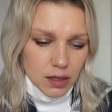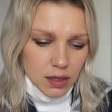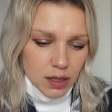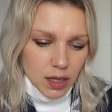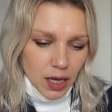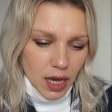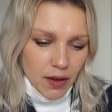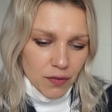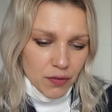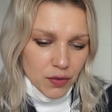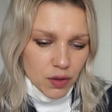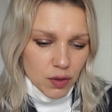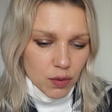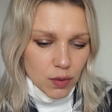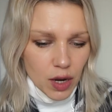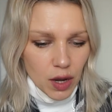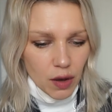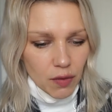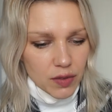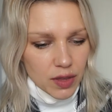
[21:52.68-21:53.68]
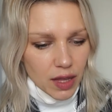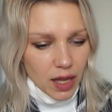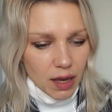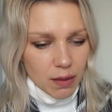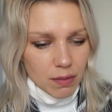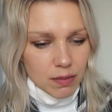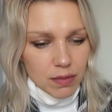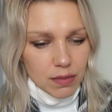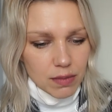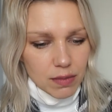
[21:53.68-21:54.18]
they have three of
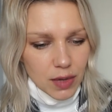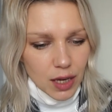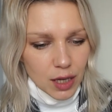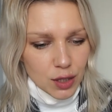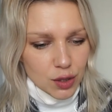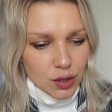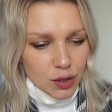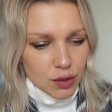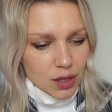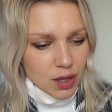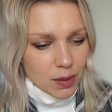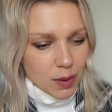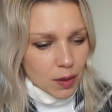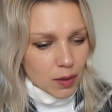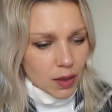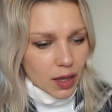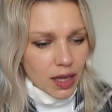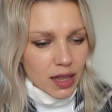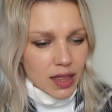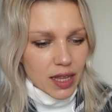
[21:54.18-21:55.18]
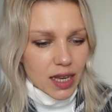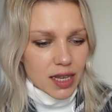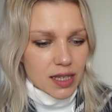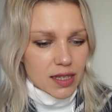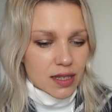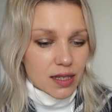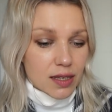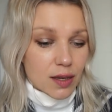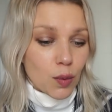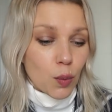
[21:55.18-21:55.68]
them. I took them out like this.